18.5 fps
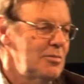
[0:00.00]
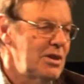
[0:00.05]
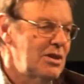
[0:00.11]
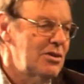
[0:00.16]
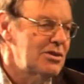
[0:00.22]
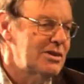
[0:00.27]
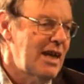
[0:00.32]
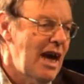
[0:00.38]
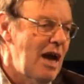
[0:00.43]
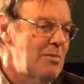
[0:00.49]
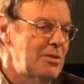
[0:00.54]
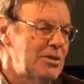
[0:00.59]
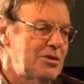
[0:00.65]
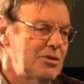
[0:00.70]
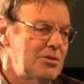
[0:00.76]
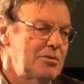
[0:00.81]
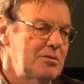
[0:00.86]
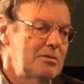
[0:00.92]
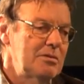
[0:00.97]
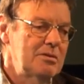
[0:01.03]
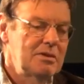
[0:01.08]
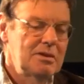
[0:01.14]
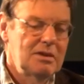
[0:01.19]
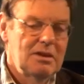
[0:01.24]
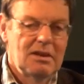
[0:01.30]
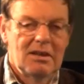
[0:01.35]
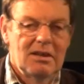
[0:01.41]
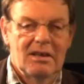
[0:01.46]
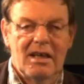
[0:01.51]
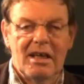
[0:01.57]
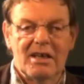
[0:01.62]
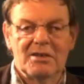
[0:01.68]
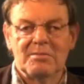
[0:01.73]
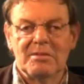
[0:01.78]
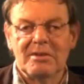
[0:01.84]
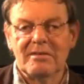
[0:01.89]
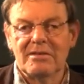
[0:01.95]
Because capital
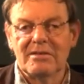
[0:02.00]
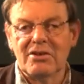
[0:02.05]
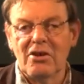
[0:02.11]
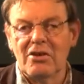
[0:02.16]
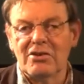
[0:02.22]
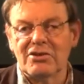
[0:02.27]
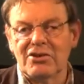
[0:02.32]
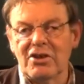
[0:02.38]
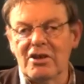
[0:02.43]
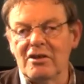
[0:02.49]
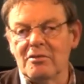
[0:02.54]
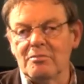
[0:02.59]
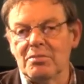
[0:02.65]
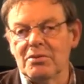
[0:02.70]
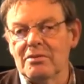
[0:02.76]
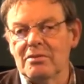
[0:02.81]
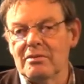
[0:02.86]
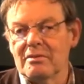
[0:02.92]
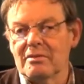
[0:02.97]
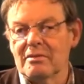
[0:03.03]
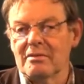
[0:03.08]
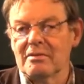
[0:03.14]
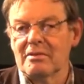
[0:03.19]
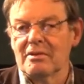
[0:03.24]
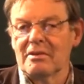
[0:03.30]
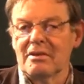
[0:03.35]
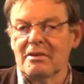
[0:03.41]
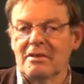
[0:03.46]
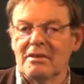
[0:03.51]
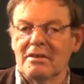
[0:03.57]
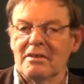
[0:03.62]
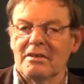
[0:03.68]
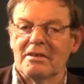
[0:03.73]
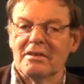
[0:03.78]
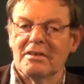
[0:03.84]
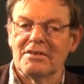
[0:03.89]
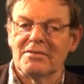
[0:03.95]
has been dirt cheap.
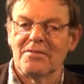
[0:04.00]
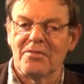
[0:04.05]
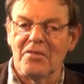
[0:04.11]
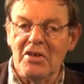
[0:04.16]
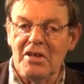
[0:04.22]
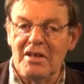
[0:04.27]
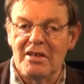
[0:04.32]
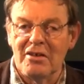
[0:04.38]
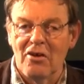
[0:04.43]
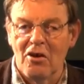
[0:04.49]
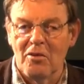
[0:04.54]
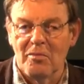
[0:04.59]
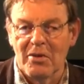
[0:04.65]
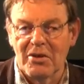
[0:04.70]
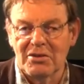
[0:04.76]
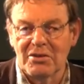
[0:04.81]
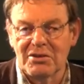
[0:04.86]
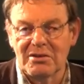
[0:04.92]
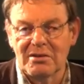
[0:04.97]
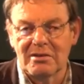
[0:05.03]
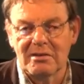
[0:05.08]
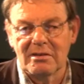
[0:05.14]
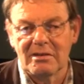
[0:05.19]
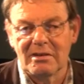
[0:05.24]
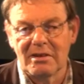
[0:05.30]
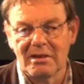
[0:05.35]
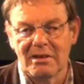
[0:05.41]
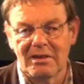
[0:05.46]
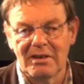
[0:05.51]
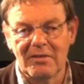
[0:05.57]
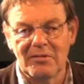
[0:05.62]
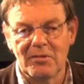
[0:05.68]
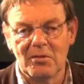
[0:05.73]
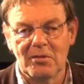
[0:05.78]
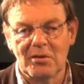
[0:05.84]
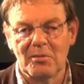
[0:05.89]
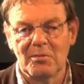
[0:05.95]
It's free almost. Uh, if
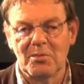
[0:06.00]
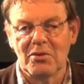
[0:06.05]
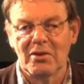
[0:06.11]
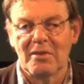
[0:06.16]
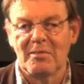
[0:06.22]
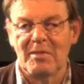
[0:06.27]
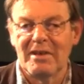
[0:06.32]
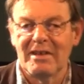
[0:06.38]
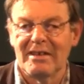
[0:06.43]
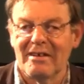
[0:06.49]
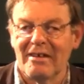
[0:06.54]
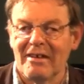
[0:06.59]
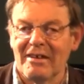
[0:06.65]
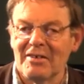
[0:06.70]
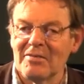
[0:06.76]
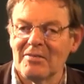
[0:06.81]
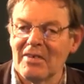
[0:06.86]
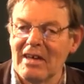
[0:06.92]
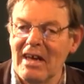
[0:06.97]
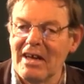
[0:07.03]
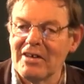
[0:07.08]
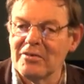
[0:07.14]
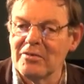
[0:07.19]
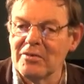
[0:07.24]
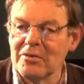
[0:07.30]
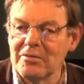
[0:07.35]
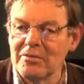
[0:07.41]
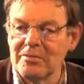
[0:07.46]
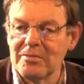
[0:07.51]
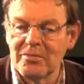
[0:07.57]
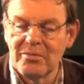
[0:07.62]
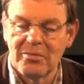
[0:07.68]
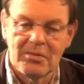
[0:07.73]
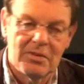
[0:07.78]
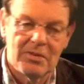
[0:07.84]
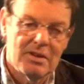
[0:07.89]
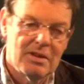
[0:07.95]
you could put up any kind of collateral,
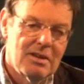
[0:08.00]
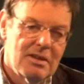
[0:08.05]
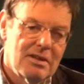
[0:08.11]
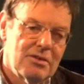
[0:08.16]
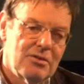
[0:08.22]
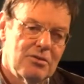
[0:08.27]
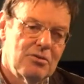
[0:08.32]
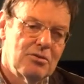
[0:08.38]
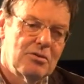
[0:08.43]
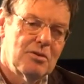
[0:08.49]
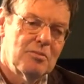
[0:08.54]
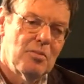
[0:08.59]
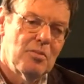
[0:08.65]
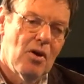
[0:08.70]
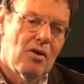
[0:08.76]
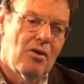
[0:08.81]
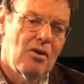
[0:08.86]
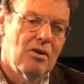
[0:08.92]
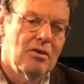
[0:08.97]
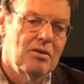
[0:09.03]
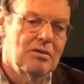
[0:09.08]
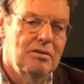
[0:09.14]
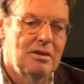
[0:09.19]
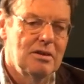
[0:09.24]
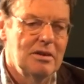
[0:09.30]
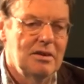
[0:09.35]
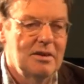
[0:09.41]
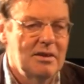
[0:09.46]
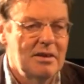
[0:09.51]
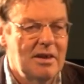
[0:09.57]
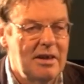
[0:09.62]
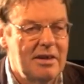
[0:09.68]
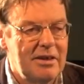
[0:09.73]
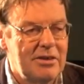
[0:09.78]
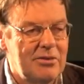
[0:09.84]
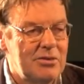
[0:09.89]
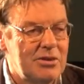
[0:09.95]
you could borrow
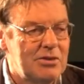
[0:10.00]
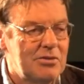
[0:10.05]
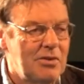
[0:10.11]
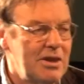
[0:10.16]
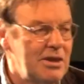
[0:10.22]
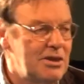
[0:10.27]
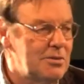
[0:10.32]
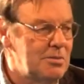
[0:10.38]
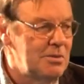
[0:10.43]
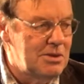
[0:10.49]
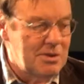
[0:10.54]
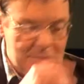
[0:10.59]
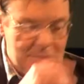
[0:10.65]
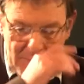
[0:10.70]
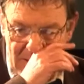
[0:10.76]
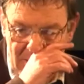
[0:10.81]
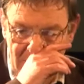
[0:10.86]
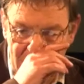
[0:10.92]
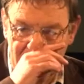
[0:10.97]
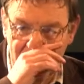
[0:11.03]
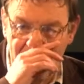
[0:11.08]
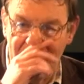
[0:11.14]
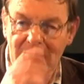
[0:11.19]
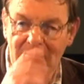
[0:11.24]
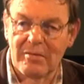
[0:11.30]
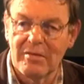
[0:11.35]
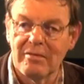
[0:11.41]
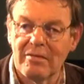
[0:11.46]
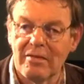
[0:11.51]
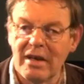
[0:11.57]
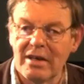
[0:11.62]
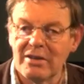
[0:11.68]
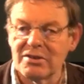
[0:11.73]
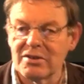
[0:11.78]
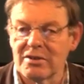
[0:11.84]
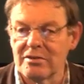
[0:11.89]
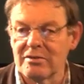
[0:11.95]
at interest rates which are below the rate of
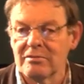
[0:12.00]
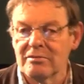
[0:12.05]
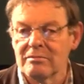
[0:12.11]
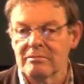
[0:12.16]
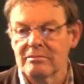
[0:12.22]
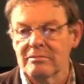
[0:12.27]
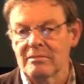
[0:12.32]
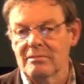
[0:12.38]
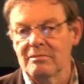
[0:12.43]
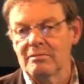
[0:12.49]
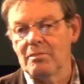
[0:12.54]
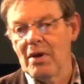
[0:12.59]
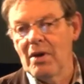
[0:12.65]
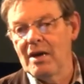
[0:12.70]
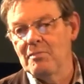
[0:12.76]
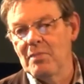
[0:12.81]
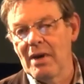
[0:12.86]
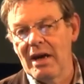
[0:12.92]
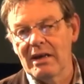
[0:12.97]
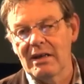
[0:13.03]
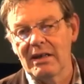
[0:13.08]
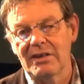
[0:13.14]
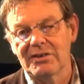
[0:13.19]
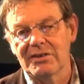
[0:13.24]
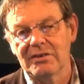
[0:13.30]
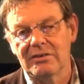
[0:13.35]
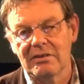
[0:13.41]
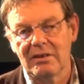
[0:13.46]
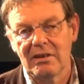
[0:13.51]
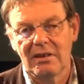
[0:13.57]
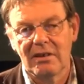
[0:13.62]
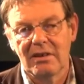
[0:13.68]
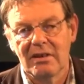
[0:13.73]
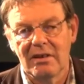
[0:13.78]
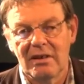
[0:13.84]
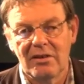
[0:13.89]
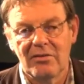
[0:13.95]
inflation and pay back less
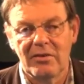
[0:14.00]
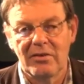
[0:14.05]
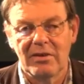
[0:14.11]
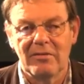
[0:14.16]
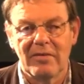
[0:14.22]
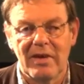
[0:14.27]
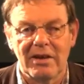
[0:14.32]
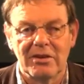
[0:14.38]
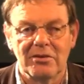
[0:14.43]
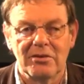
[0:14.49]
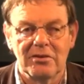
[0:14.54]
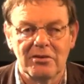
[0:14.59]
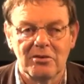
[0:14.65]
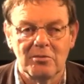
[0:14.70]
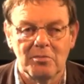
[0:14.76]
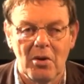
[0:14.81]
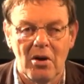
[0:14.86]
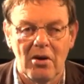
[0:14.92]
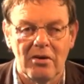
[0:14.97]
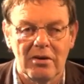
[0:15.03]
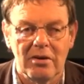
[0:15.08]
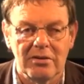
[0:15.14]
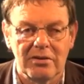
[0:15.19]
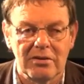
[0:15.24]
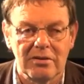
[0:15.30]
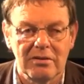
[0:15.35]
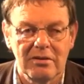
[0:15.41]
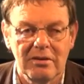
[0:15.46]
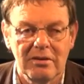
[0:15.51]
in real value than you borrowed.